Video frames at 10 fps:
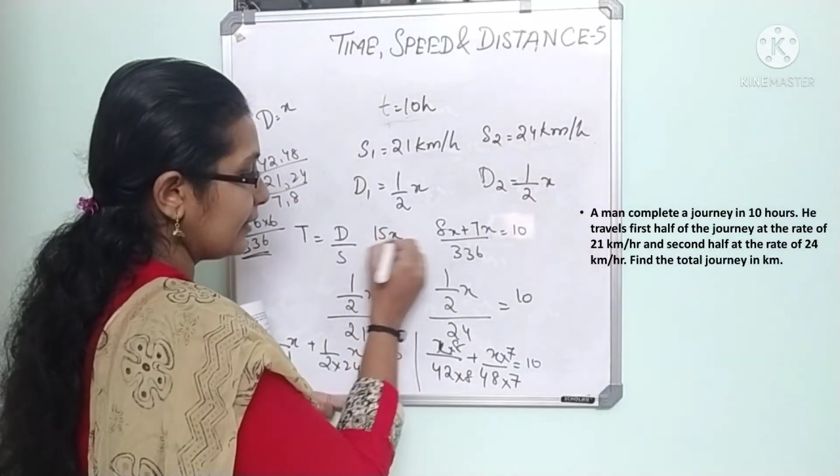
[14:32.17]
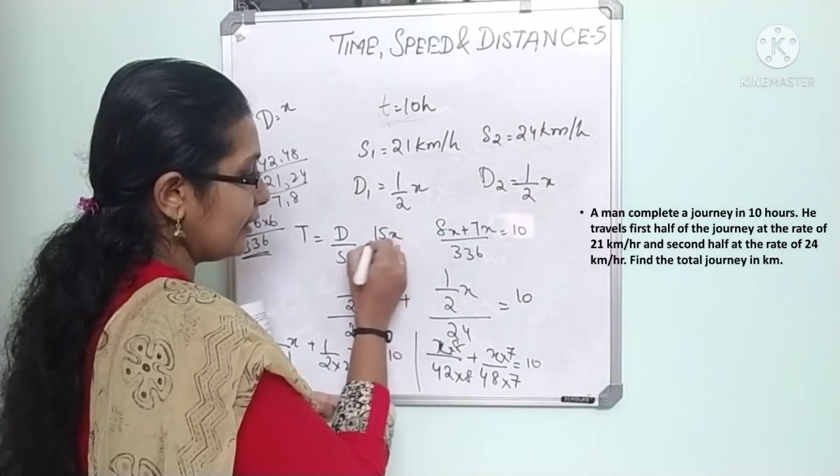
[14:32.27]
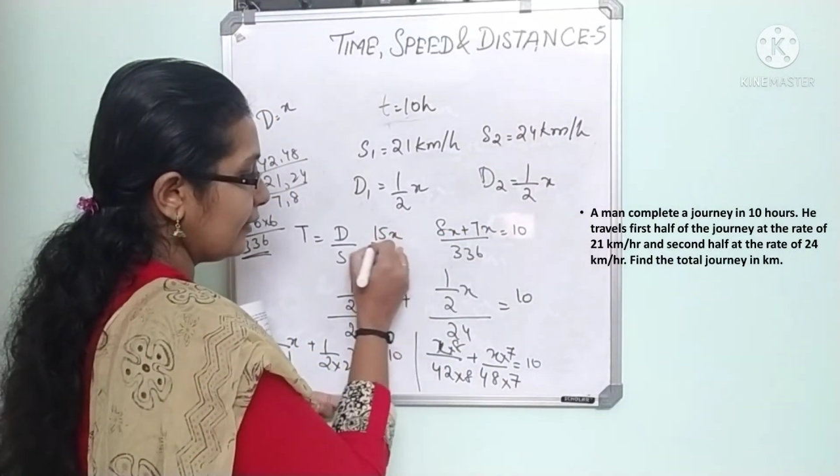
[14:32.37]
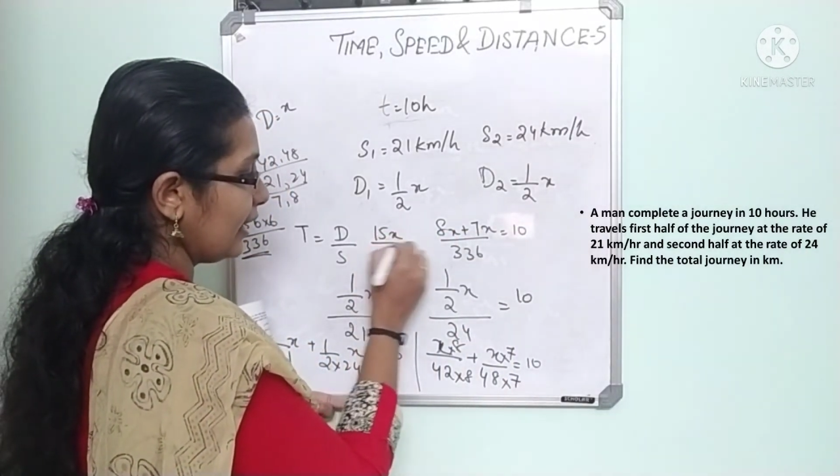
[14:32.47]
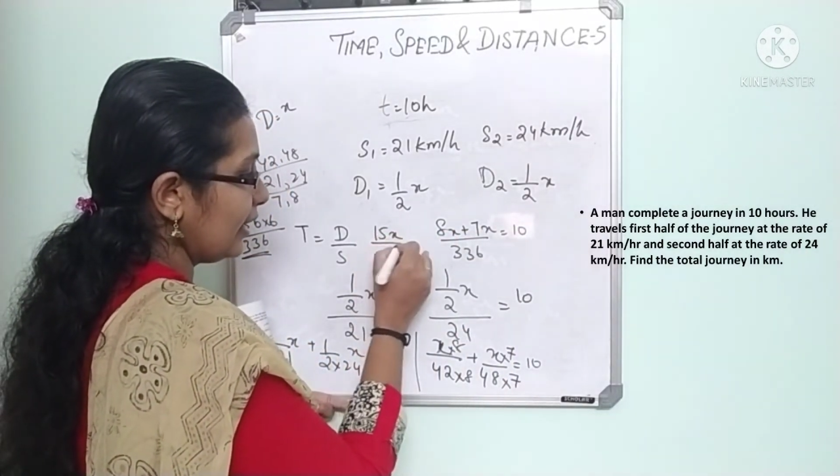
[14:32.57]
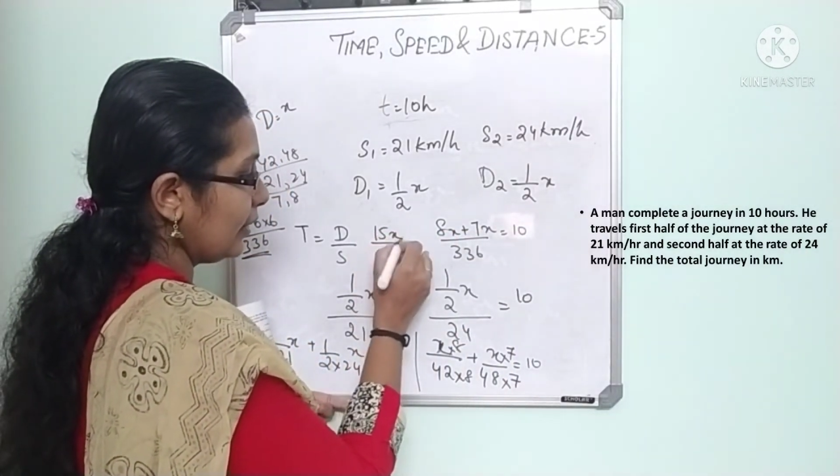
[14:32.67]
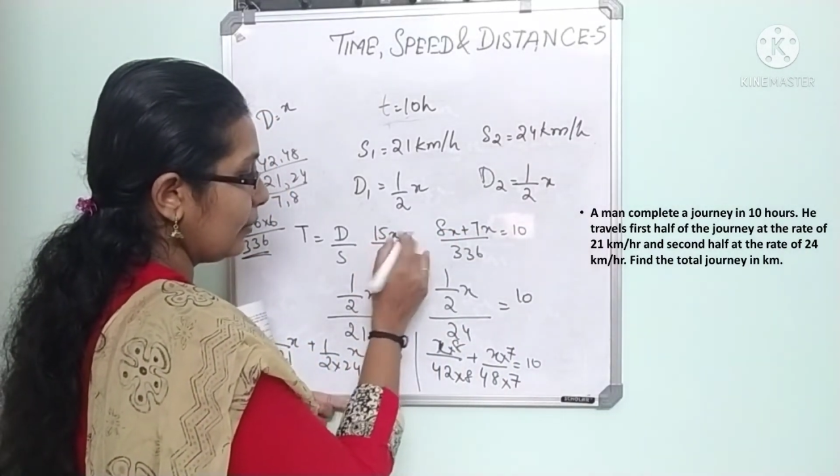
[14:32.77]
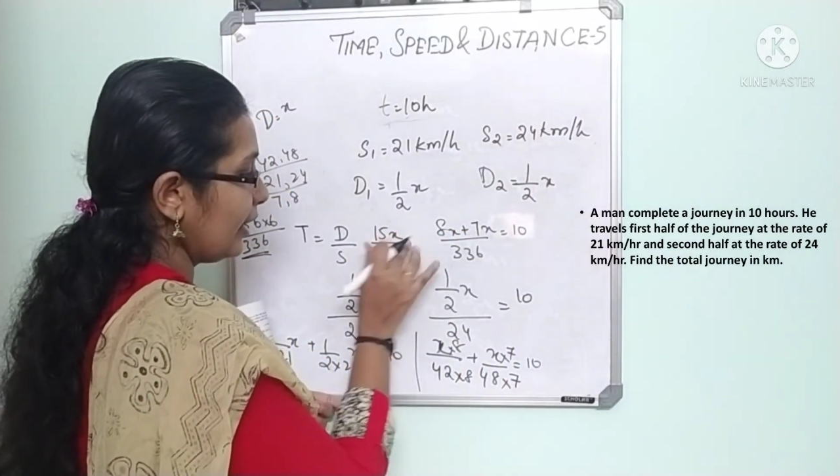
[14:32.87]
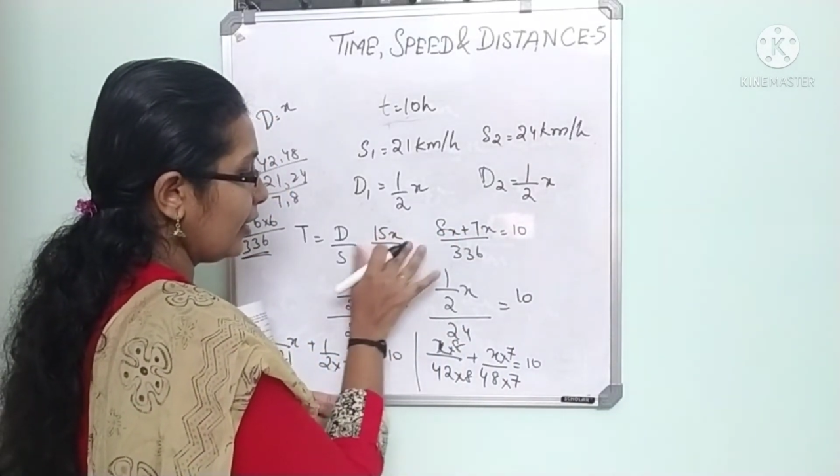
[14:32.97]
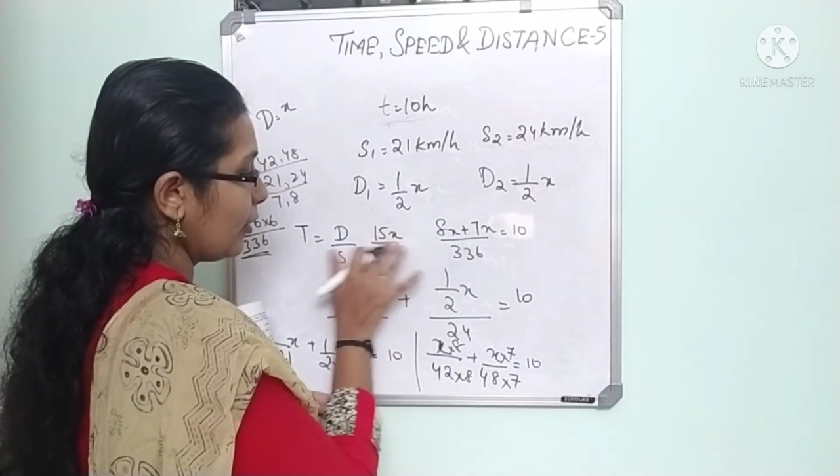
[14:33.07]
divided
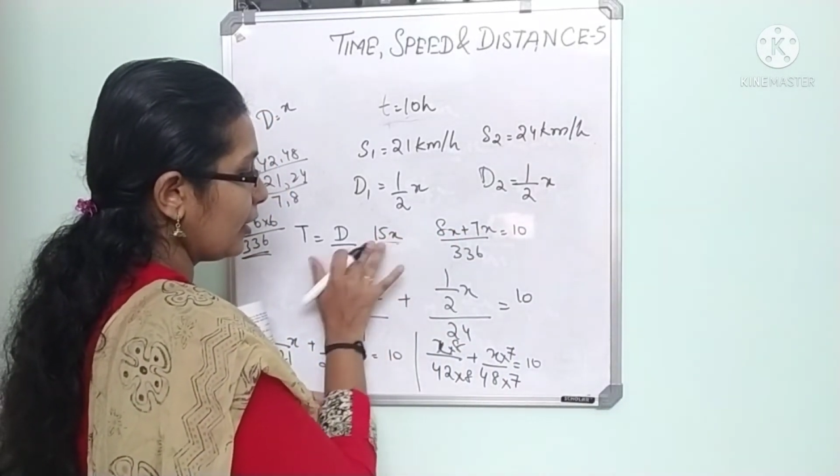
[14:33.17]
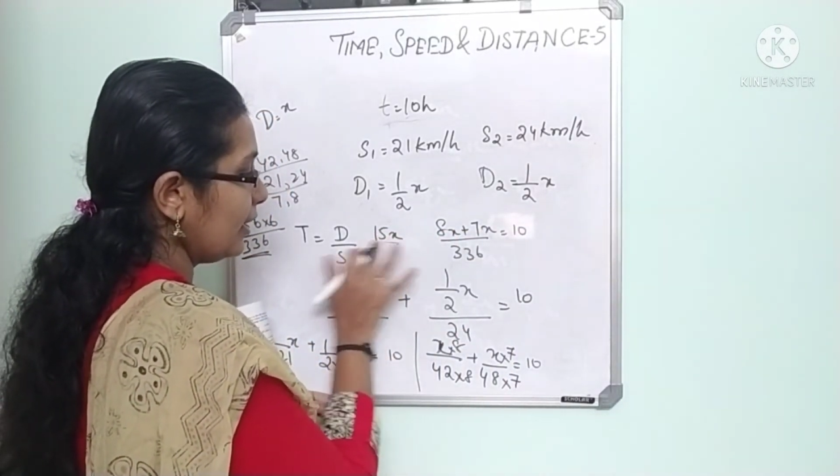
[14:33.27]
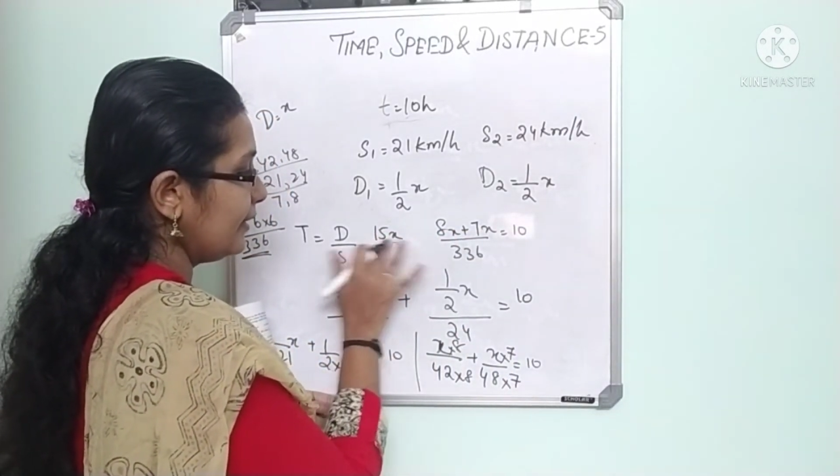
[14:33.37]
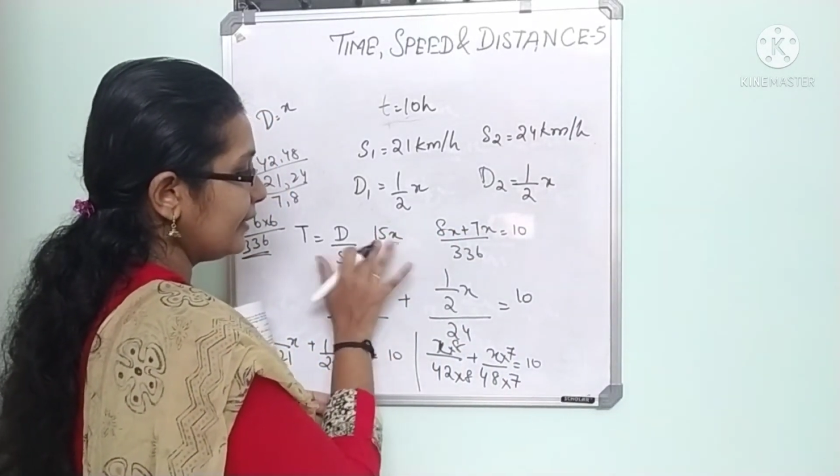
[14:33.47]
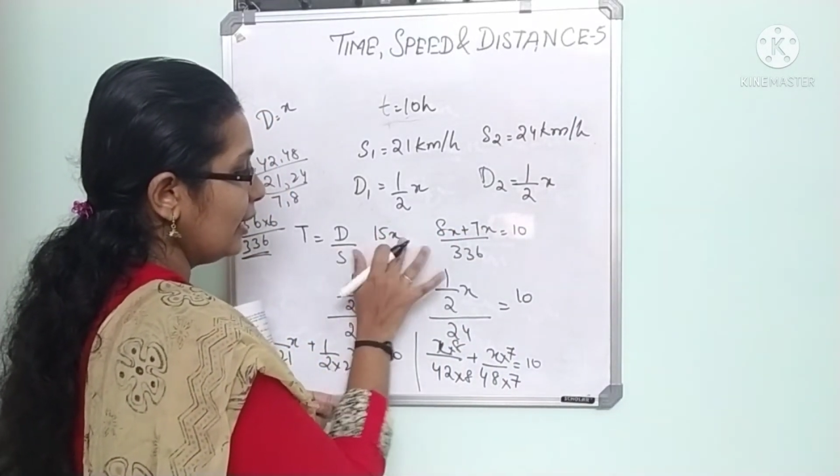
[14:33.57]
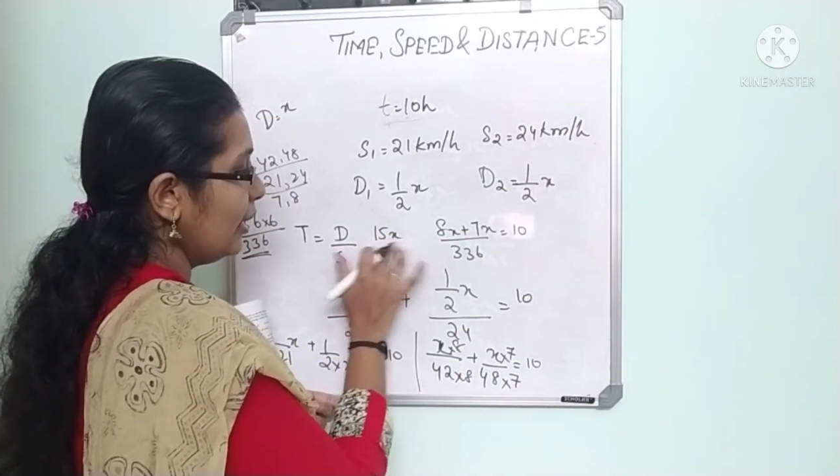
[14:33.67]
by, or else